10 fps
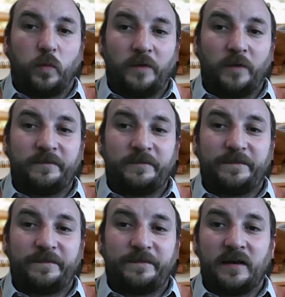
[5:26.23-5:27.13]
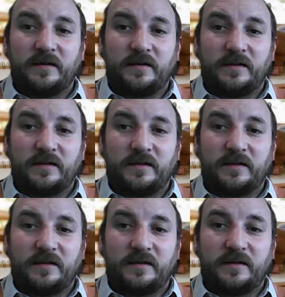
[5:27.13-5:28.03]
One thing
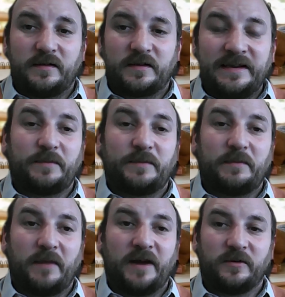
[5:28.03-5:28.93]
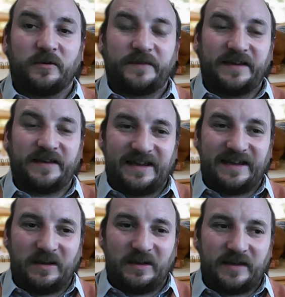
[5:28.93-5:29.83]
that you need to be mindful of
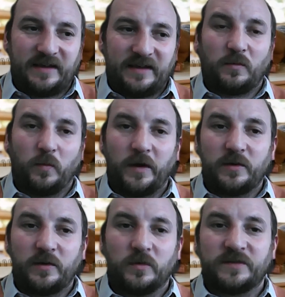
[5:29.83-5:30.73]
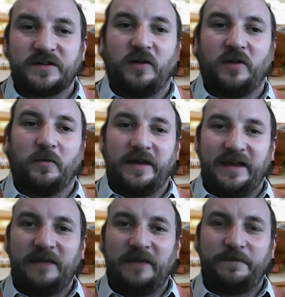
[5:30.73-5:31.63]
is where you want to go.
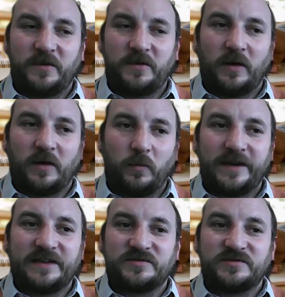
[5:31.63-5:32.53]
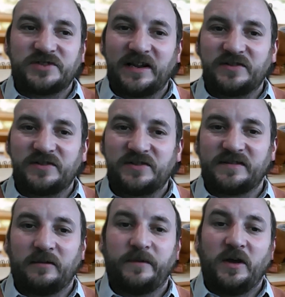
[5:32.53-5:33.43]
If you are willing to challenge
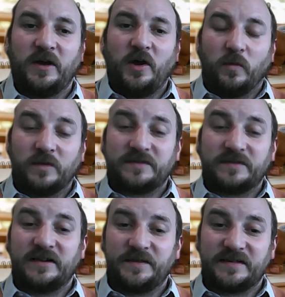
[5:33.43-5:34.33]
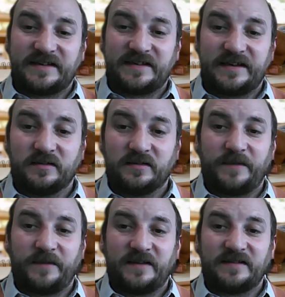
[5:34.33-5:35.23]
yourself, want to learn the
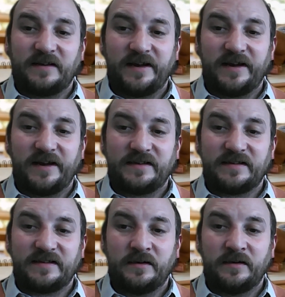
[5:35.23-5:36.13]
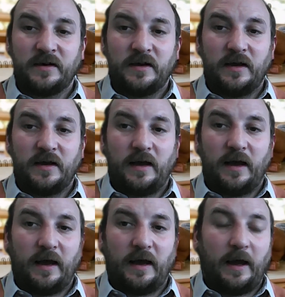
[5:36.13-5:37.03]
skills of essay writing
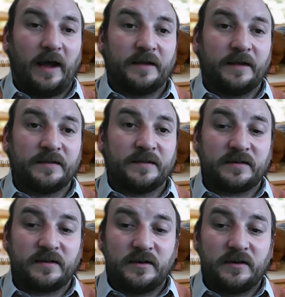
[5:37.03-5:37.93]
and